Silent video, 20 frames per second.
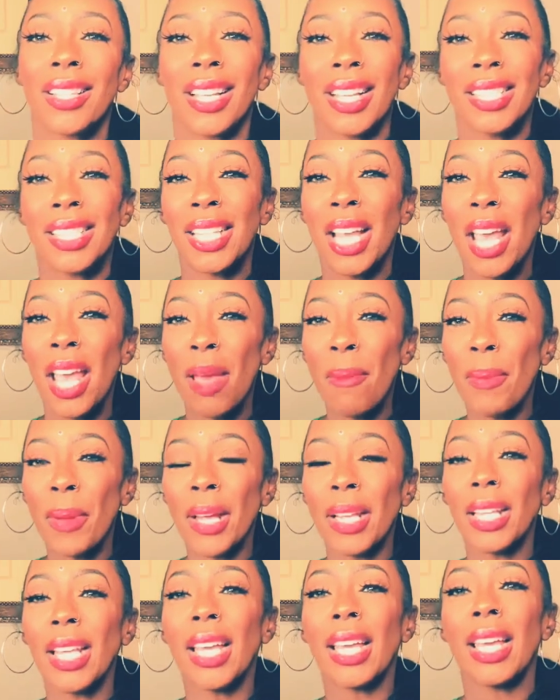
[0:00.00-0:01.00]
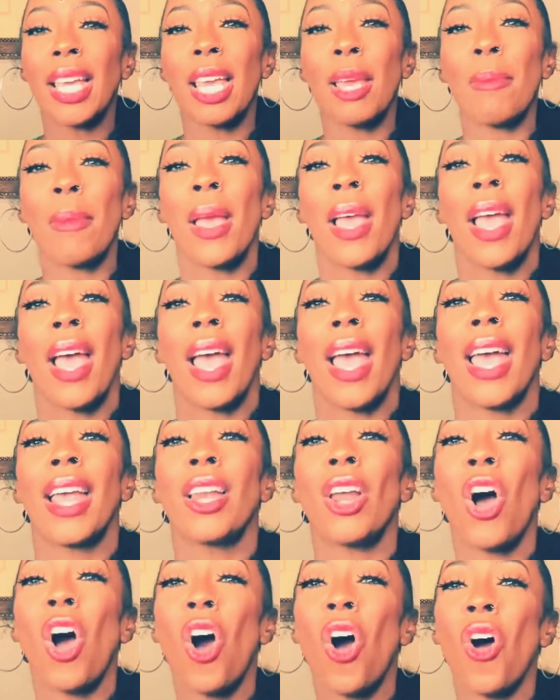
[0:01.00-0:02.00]
they typically keep
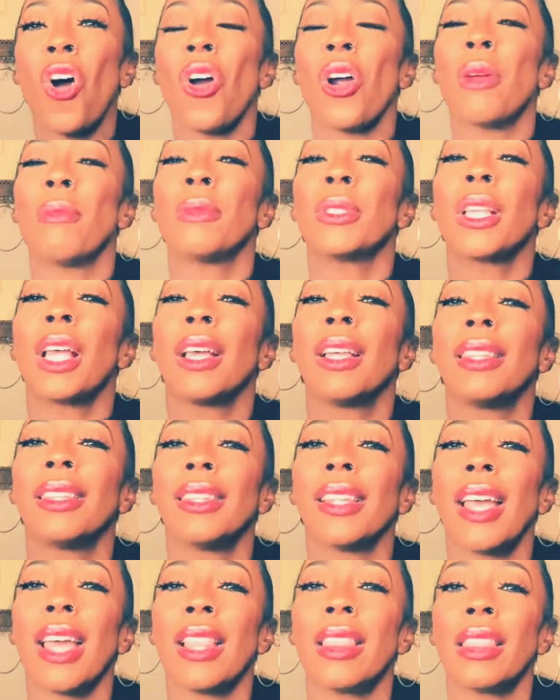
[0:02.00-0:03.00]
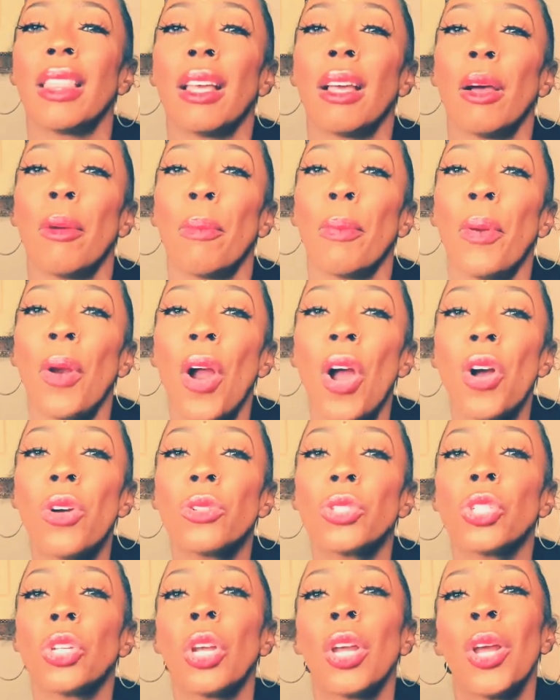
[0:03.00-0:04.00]
an arm's length
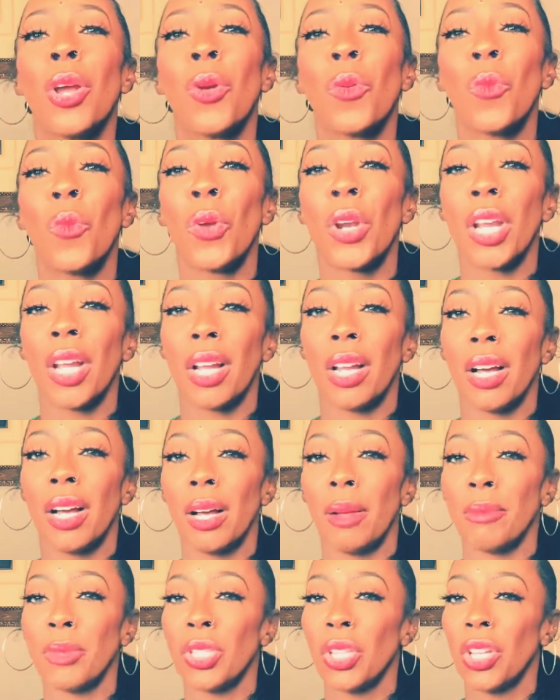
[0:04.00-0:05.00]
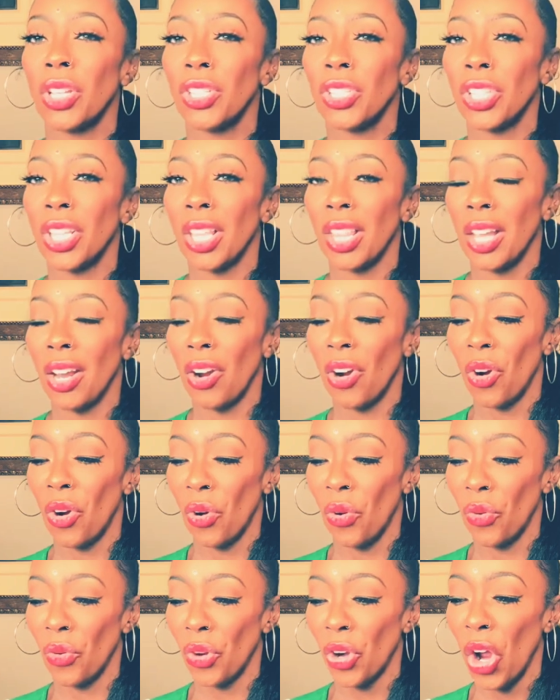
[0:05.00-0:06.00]
approach when it comes to their
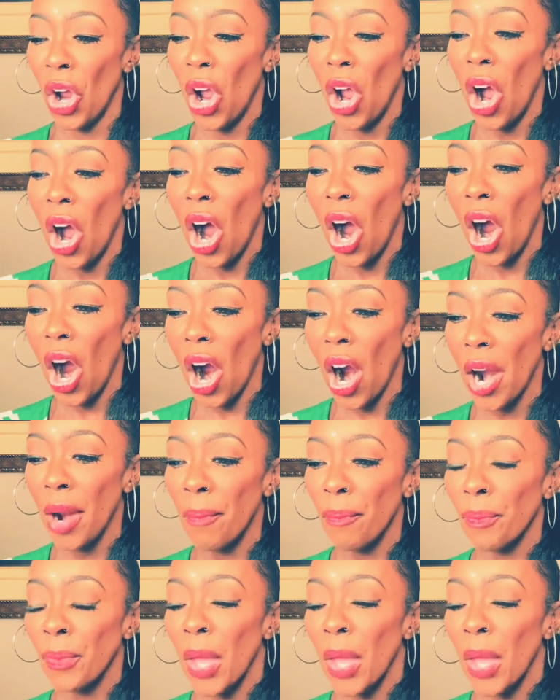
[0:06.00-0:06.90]
own heart.